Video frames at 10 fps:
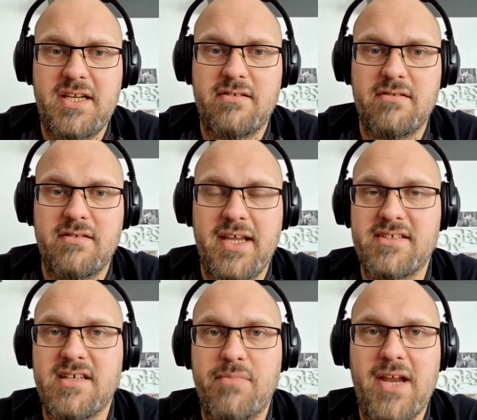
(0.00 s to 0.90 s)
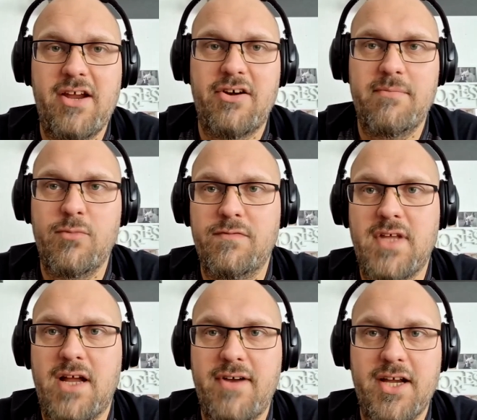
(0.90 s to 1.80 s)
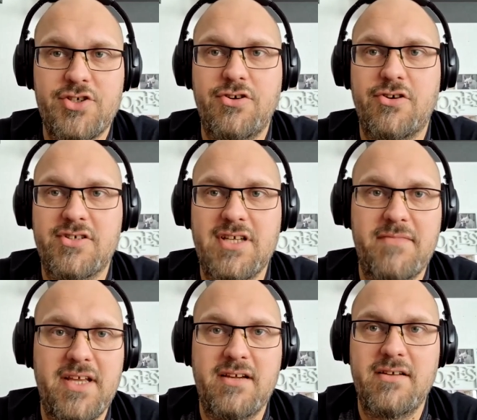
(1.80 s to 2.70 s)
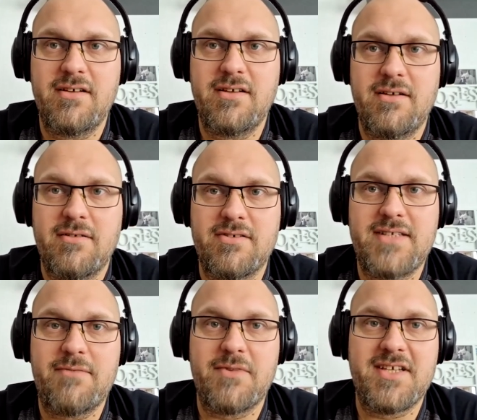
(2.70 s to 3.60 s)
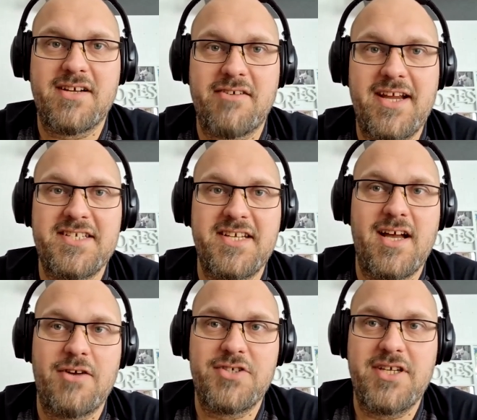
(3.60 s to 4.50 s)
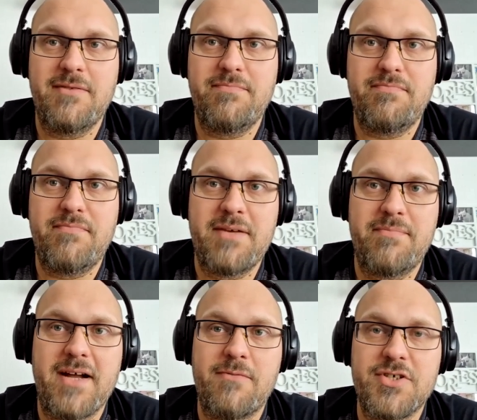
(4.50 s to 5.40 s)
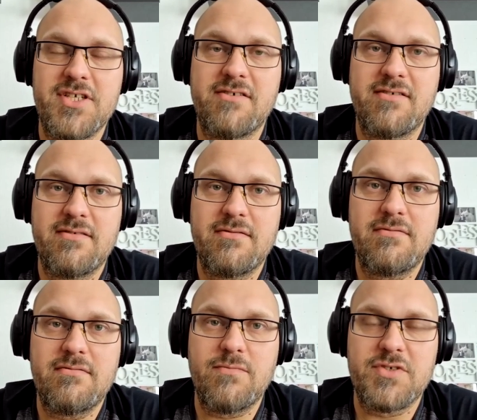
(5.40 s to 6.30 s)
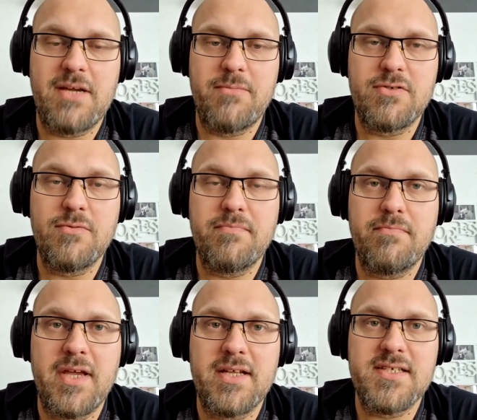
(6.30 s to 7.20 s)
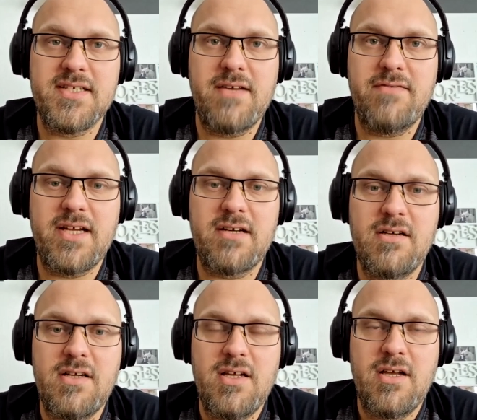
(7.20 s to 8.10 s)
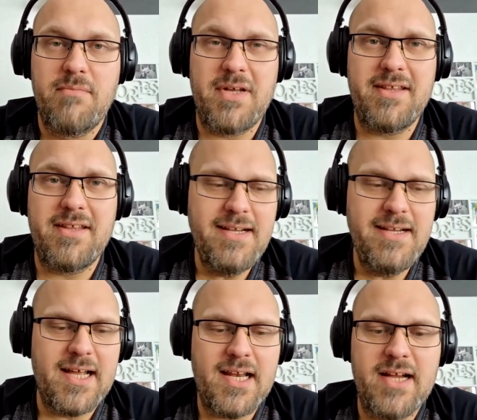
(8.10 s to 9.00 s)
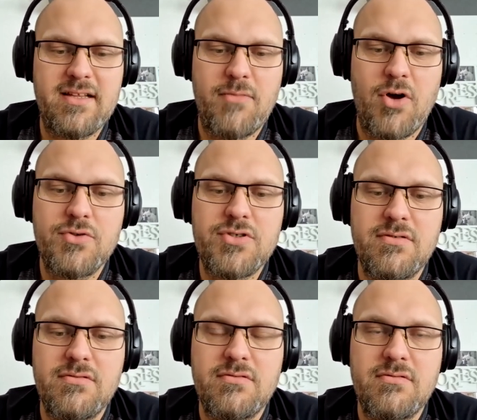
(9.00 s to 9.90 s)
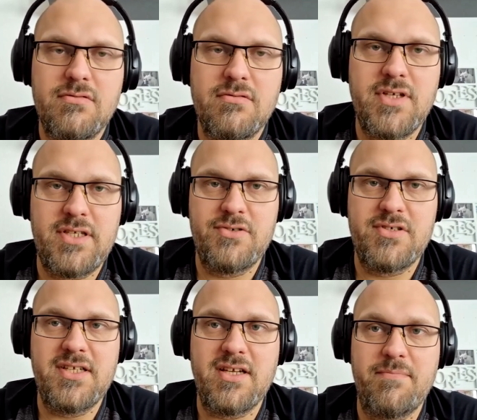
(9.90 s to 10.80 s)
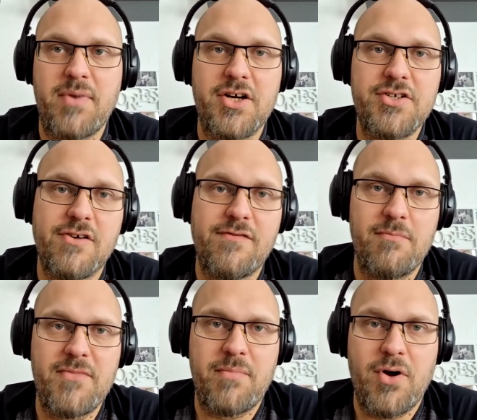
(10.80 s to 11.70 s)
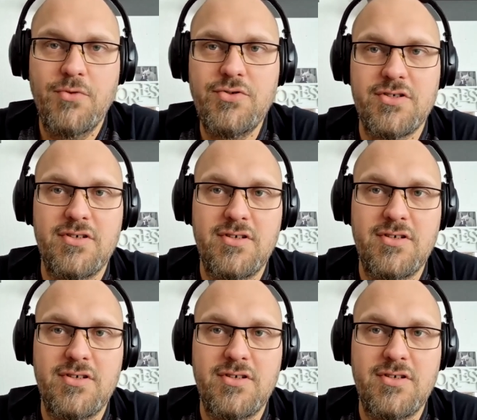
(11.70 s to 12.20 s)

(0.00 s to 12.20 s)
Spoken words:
it hit some player and move direction or something? Because that was a crazy how she went backwards and was able to make the save there. But the thing that I like the most, did you see the departure from the post?